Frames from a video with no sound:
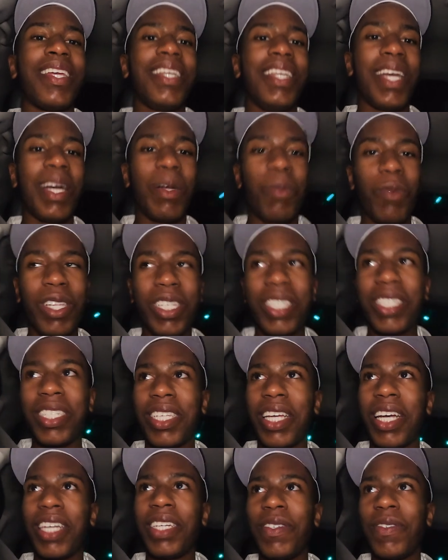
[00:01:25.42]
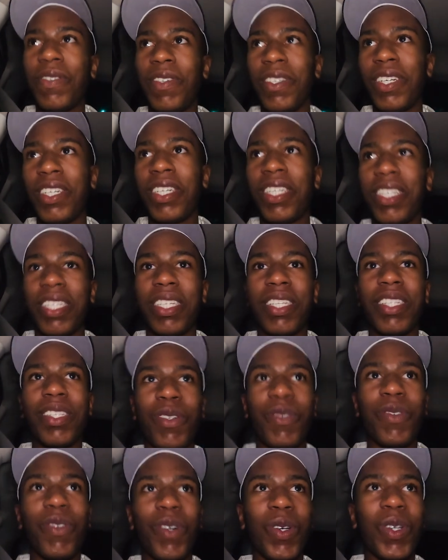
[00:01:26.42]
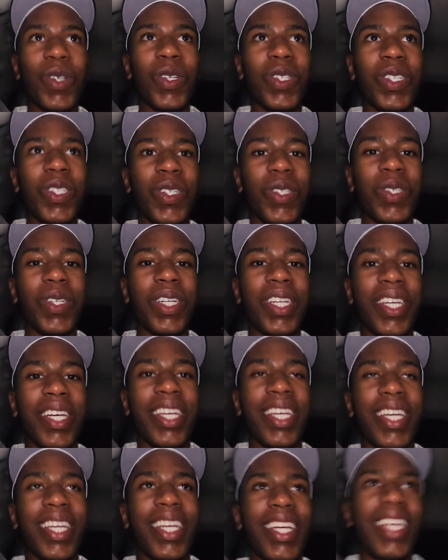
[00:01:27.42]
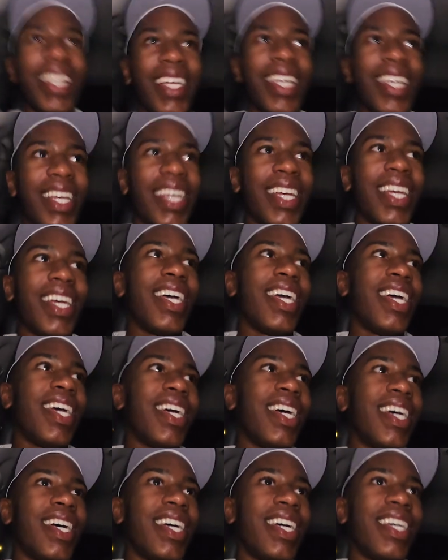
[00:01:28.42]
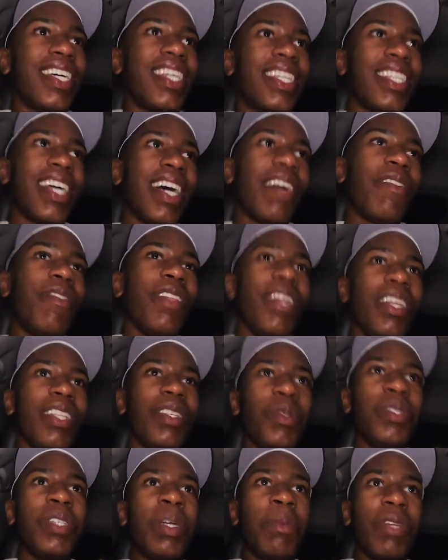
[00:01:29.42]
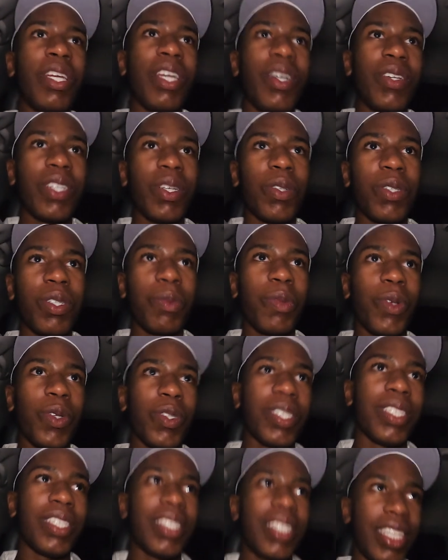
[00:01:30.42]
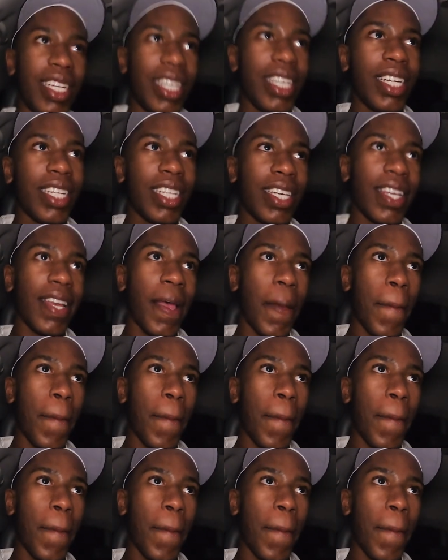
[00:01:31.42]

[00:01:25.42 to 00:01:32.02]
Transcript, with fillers: yeah, I'm really excited for the photo shoot. And I feel like there was something else I was supposed to say.